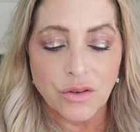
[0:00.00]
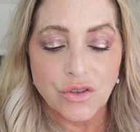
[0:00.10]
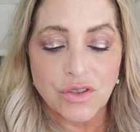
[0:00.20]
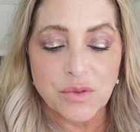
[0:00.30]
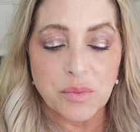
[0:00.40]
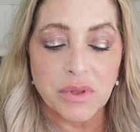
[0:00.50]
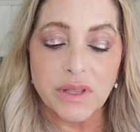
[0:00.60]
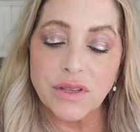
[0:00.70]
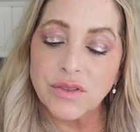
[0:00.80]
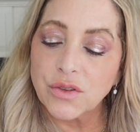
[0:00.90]
Just
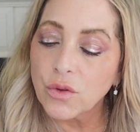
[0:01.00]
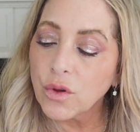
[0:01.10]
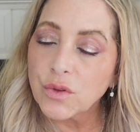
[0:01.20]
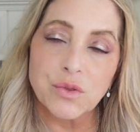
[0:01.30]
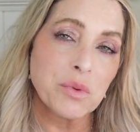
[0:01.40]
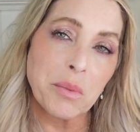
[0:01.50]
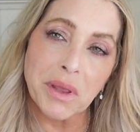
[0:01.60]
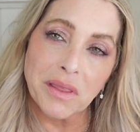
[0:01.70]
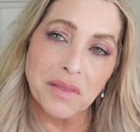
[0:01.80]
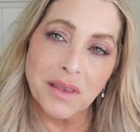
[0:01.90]
please don't go
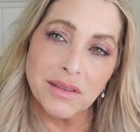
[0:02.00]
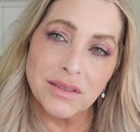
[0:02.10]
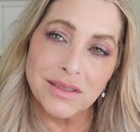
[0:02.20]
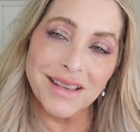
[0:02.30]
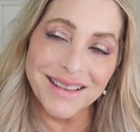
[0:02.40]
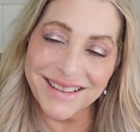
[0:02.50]
swimming in this.